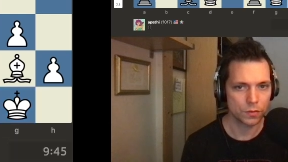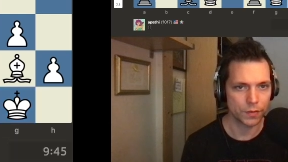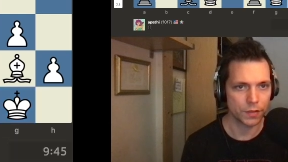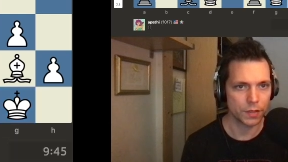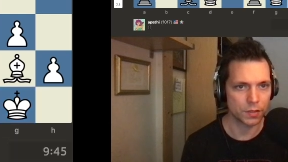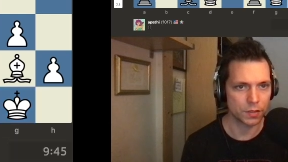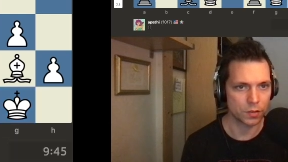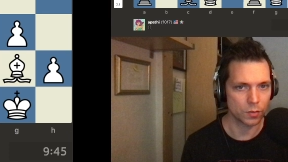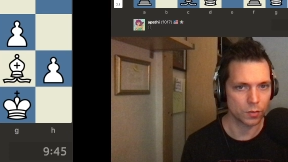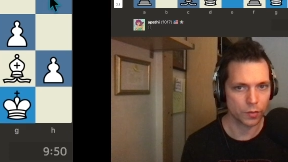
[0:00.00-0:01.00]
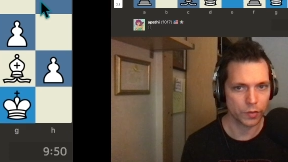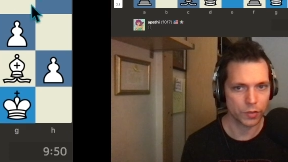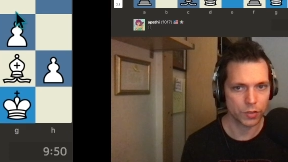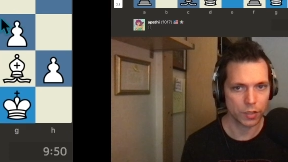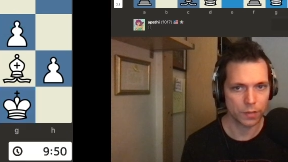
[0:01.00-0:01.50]
this is the one I want to
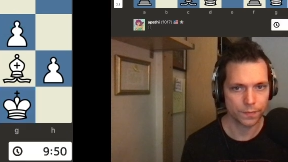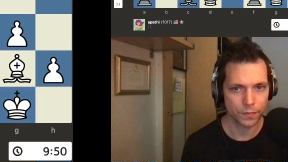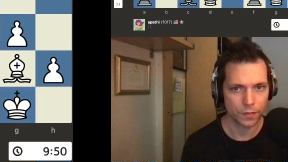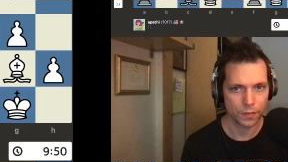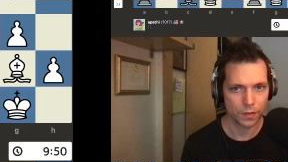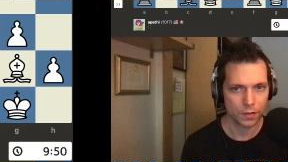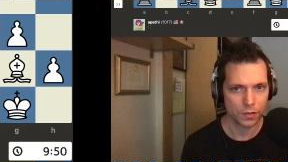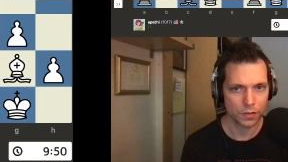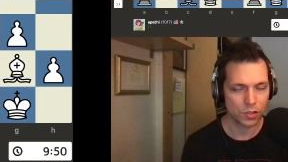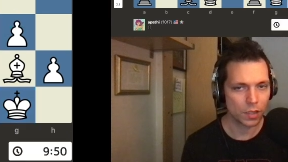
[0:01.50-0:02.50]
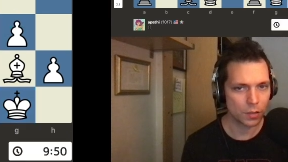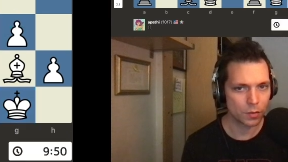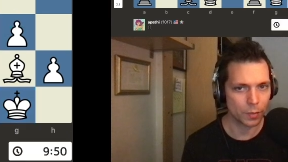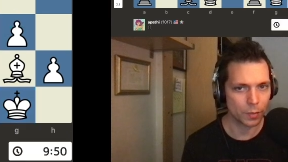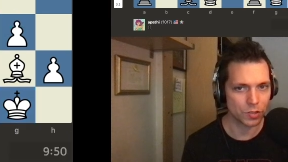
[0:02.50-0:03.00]
retry.
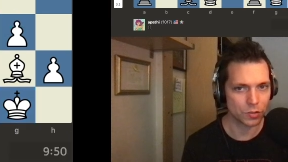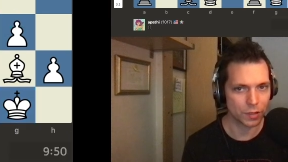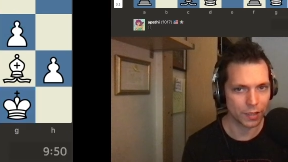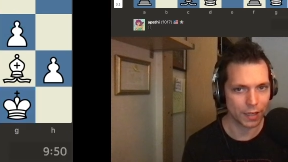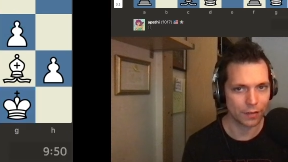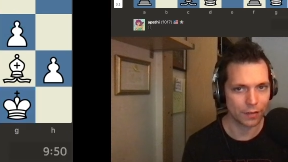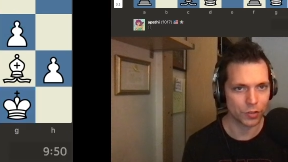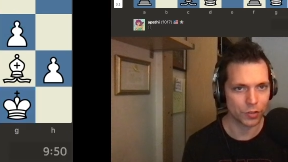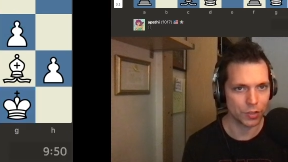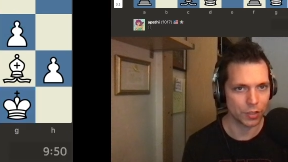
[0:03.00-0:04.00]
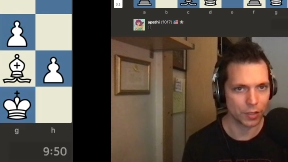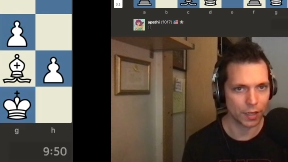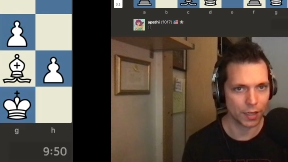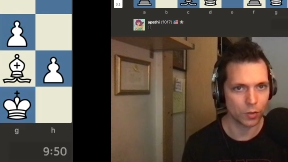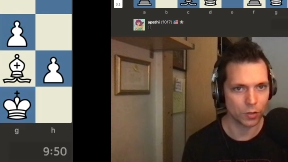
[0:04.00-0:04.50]
Slowly but surely, after a year,
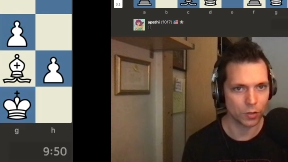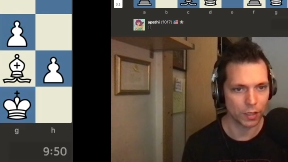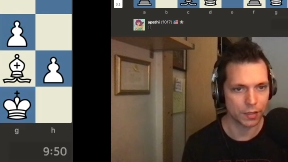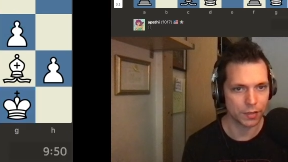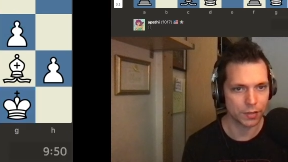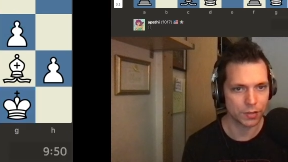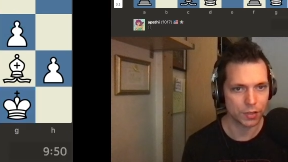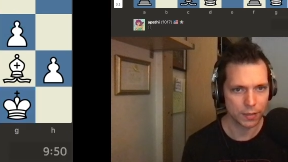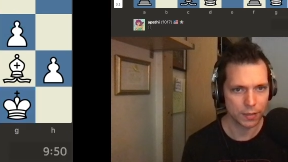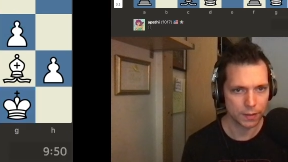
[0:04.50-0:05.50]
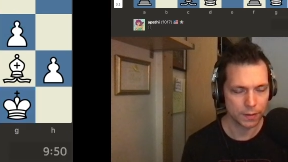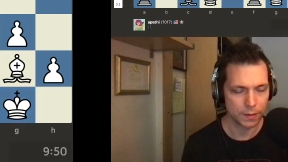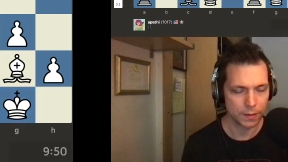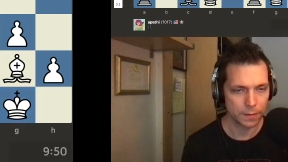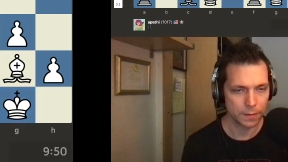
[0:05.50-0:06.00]
I will get this.
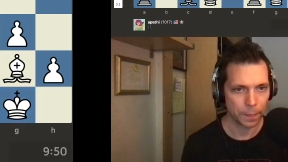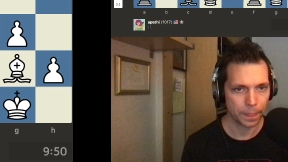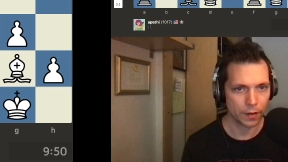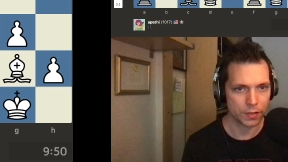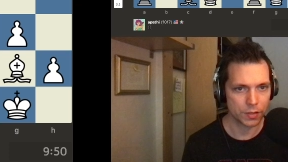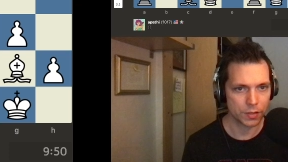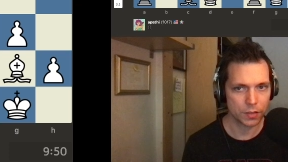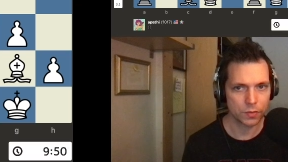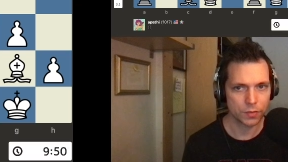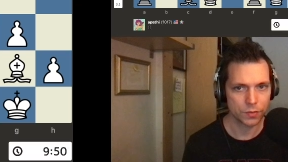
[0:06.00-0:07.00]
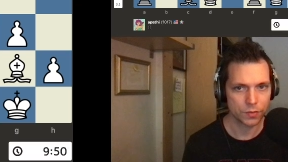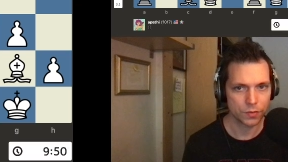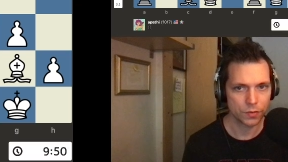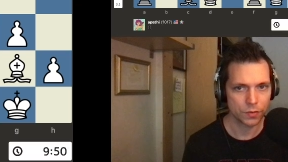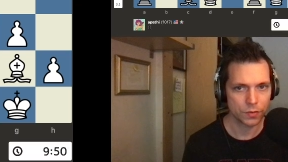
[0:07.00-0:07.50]
All right, so
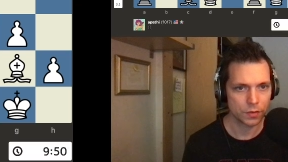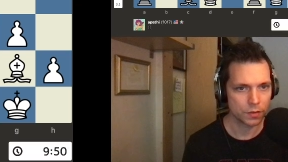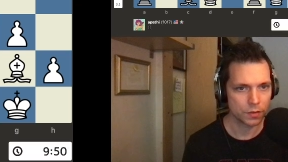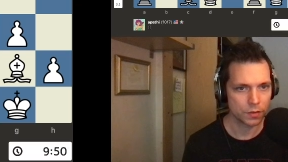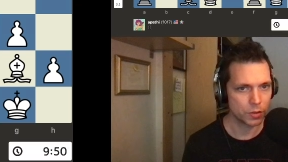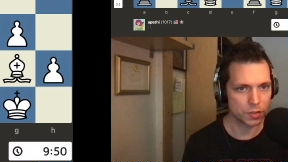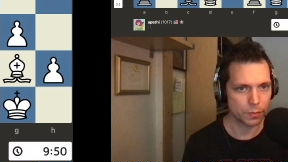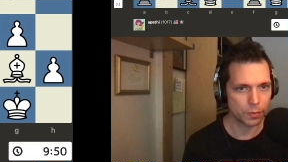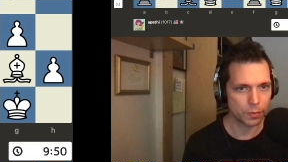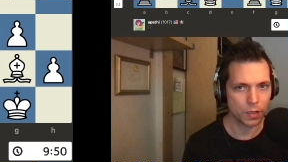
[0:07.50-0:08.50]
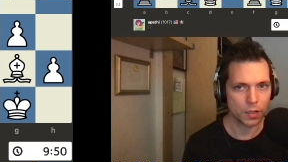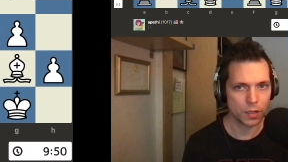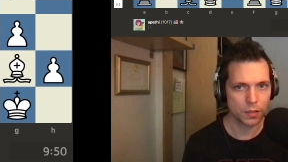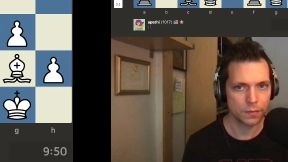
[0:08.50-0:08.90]
pushes the pawn.